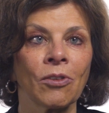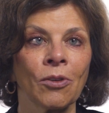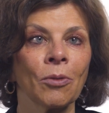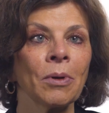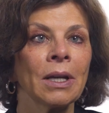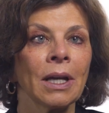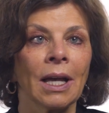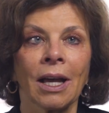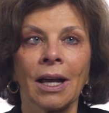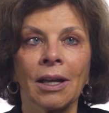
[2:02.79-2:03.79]
to
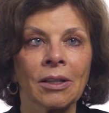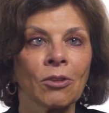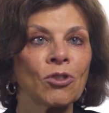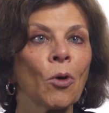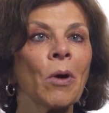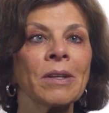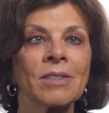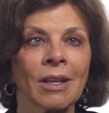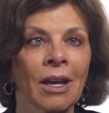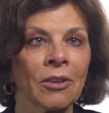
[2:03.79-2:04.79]
join
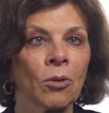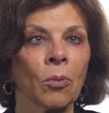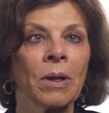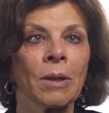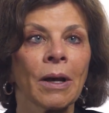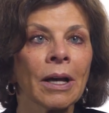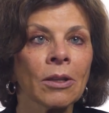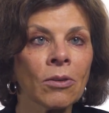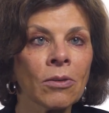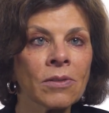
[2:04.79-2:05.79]
together with
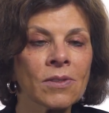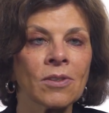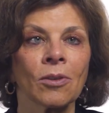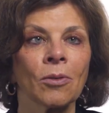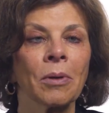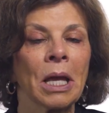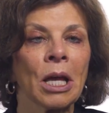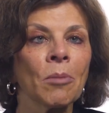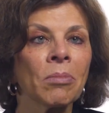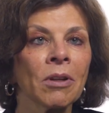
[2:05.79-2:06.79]
others to
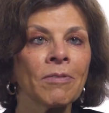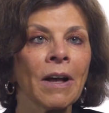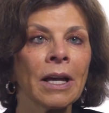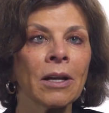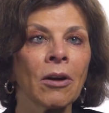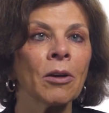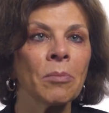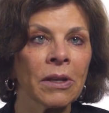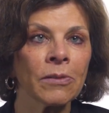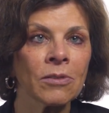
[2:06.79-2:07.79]
amplify our
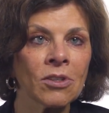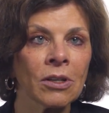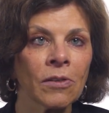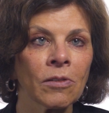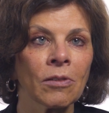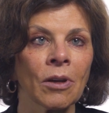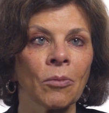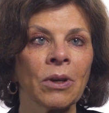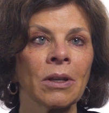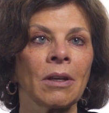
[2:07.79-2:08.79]
messages so that
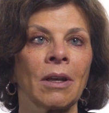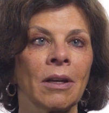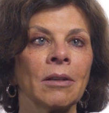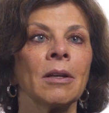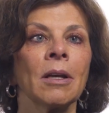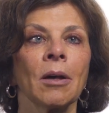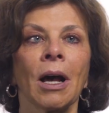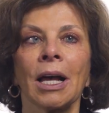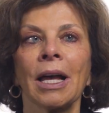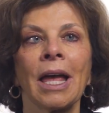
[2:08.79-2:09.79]
we can
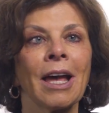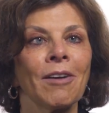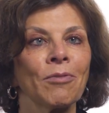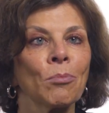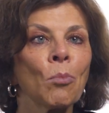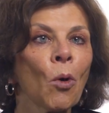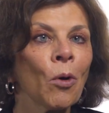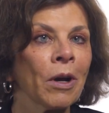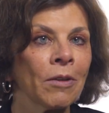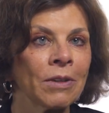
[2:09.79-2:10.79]
have
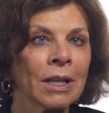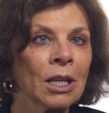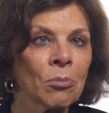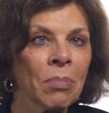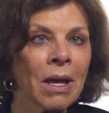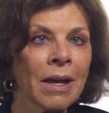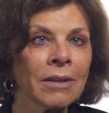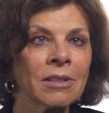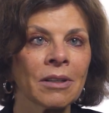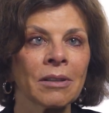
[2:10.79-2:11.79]
more of an
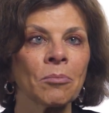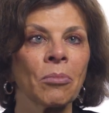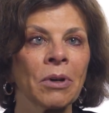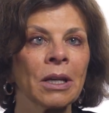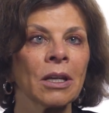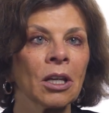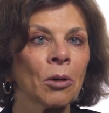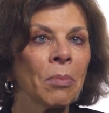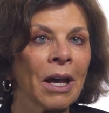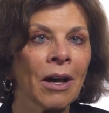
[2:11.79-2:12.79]
impact in bringing
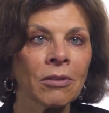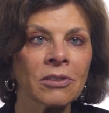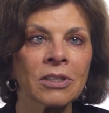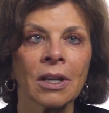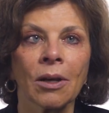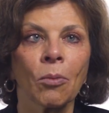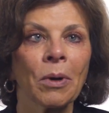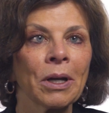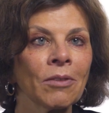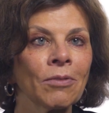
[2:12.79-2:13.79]
about
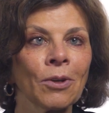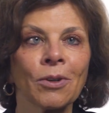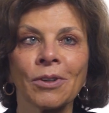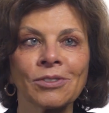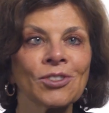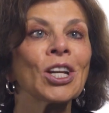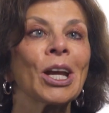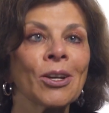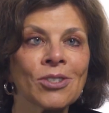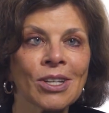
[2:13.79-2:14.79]
whatever
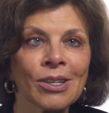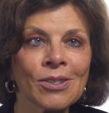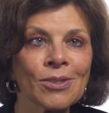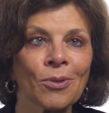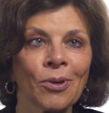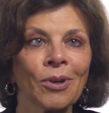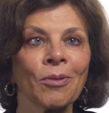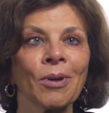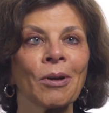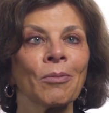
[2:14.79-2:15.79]
changes
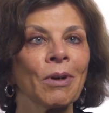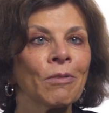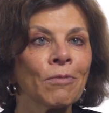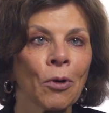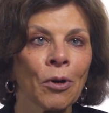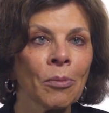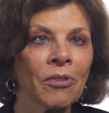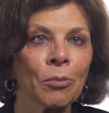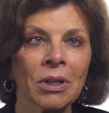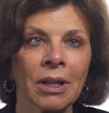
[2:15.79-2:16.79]
or
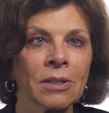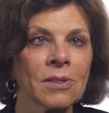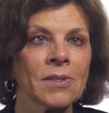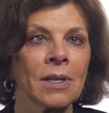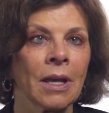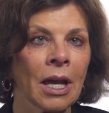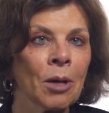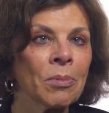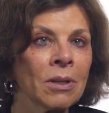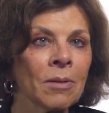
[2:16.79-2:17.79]
reforms we'd like to see
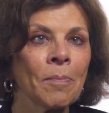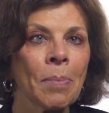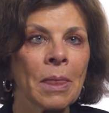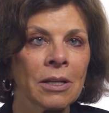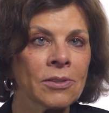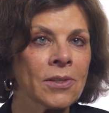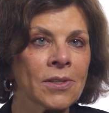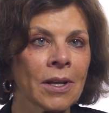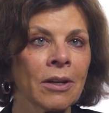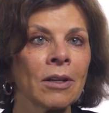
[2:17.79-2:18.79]
happen in
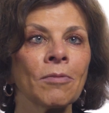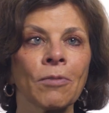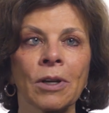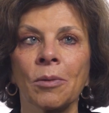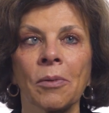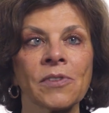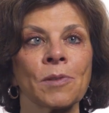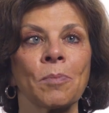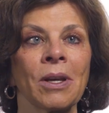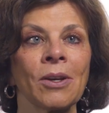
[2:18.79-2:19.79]
society. Freedom of
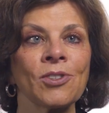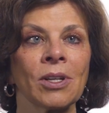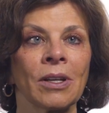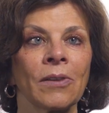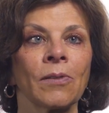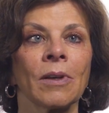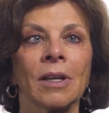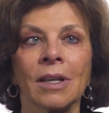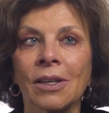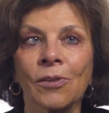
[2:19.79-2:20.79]
speech is
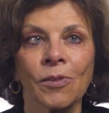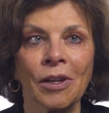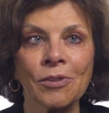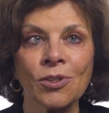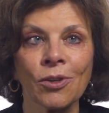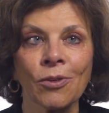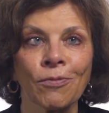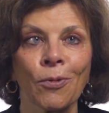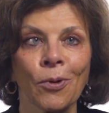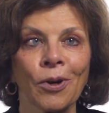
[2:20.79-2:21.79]
essential
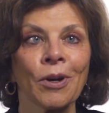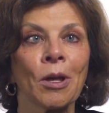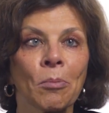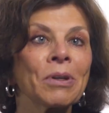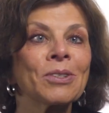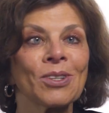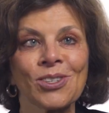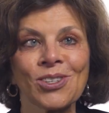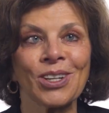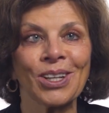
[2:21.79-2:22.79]
for
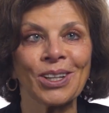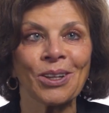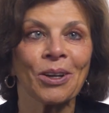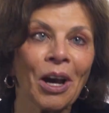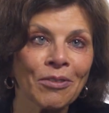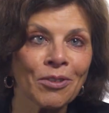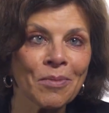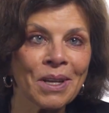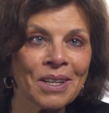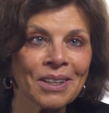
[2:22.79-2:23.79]
petitioning the
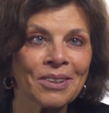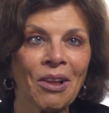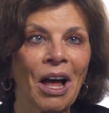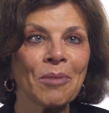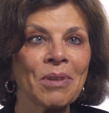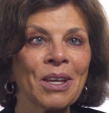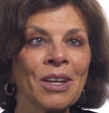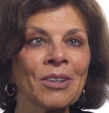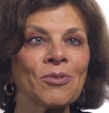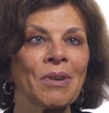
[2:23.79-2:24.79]
government,
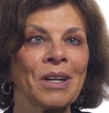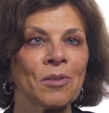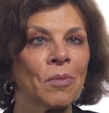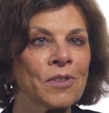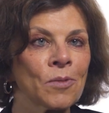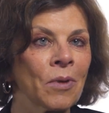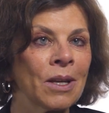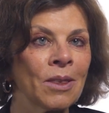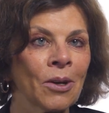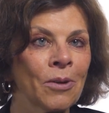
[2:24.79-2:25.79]
lobbying, trying to
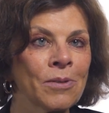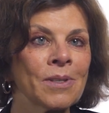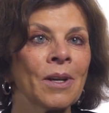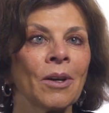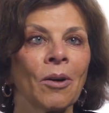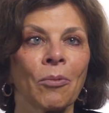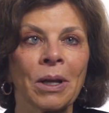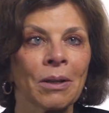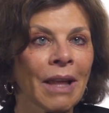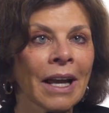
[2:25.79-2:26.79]
persuade those
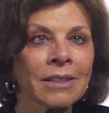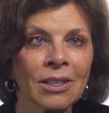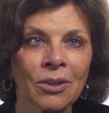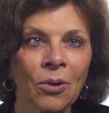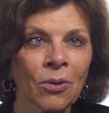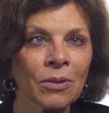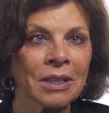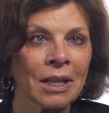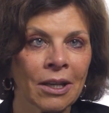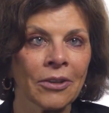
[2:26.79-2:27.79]
we elect and hold
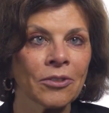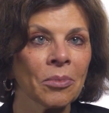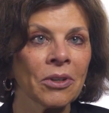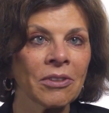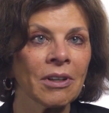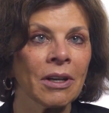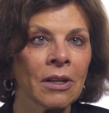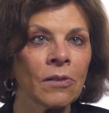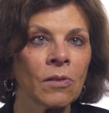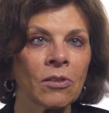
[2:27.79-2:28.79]
accountable to
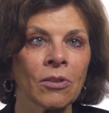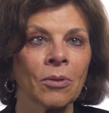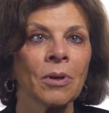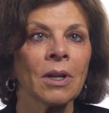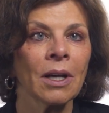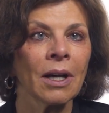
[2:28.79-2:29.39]
us to